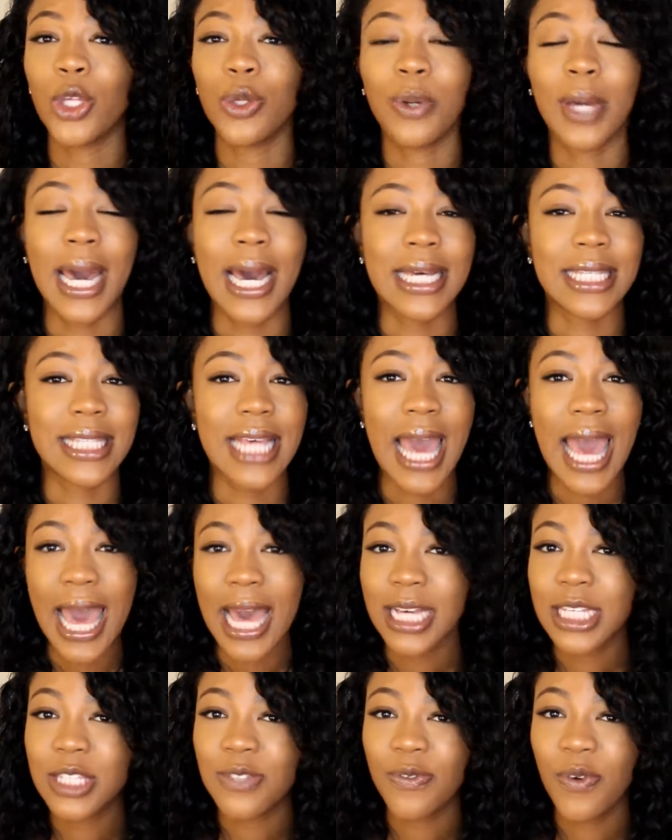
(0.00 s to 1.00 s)
You guys
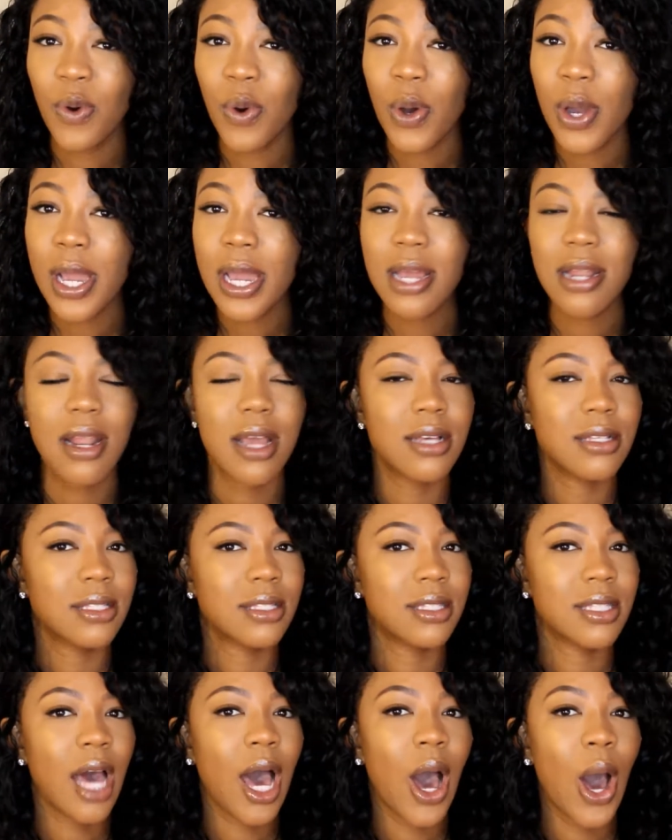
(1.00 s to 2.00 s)
asked for it,
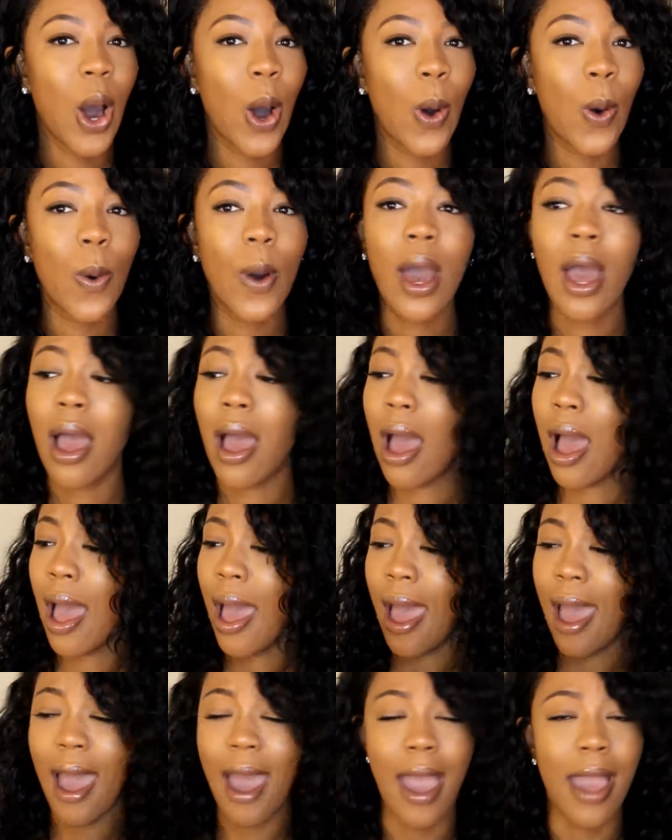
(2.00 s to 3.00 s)
so
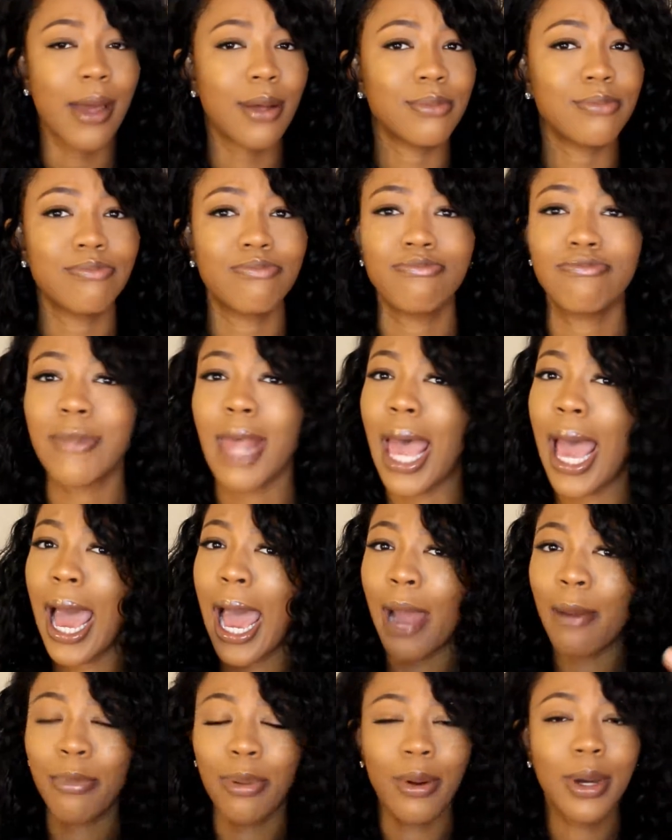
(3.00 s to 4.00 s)
hey,
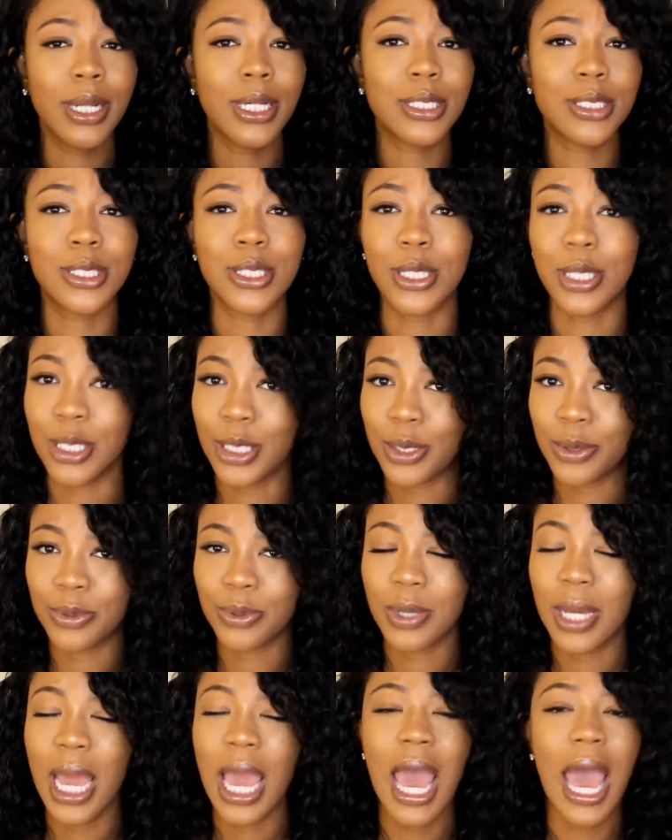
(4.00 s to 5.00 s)
I brought it to
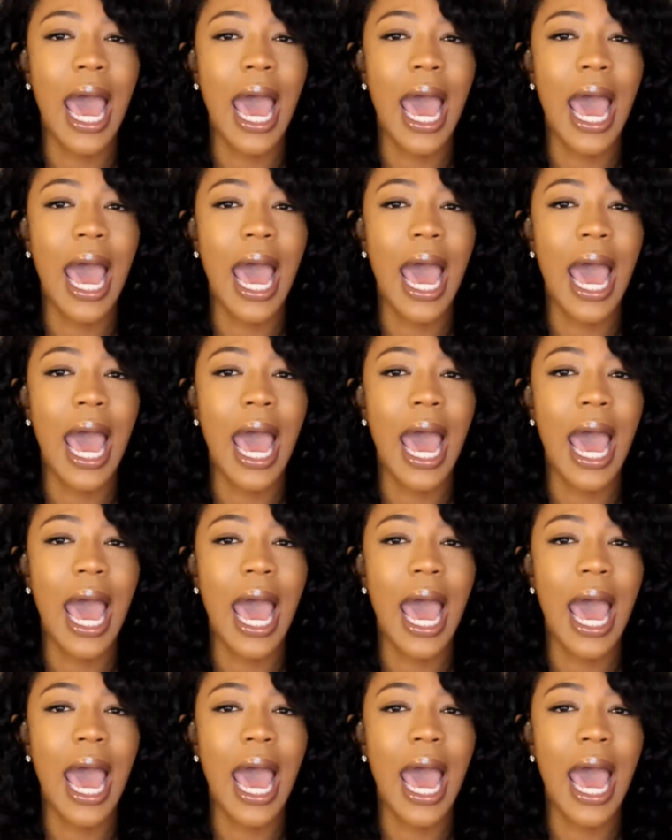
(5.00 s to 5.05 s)
you.